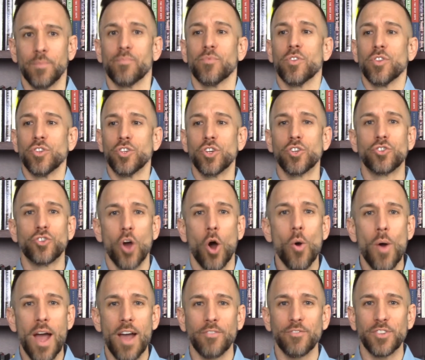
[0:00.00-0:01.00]
You don't
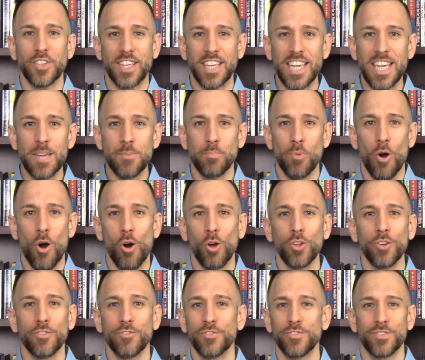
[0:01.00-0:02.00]
have to keep all
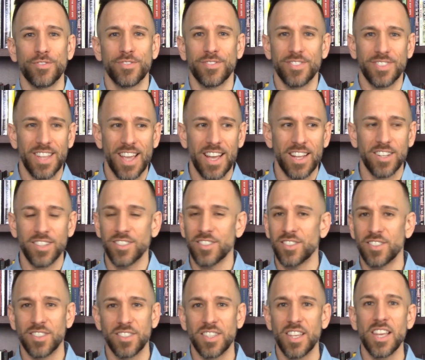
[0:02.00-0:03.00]
of that
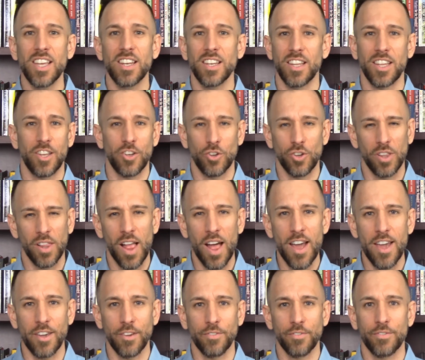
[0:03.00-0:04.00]
sin in your
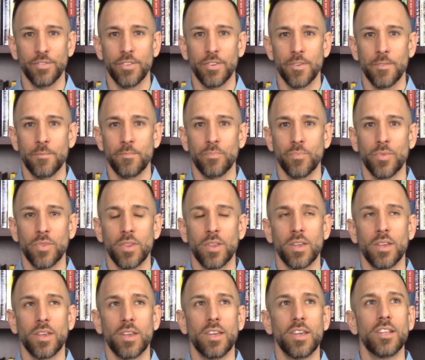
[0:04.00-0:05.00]
life.
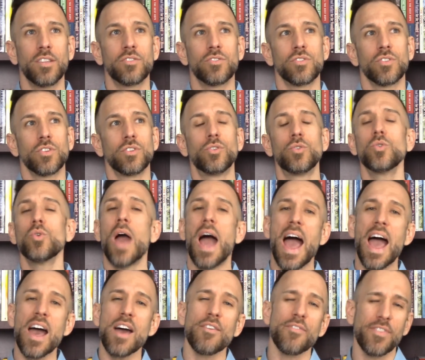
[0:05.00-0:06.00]
You
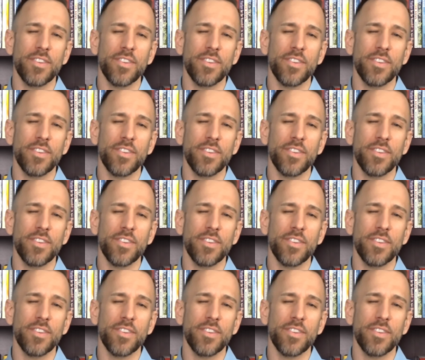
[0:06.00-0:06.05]
have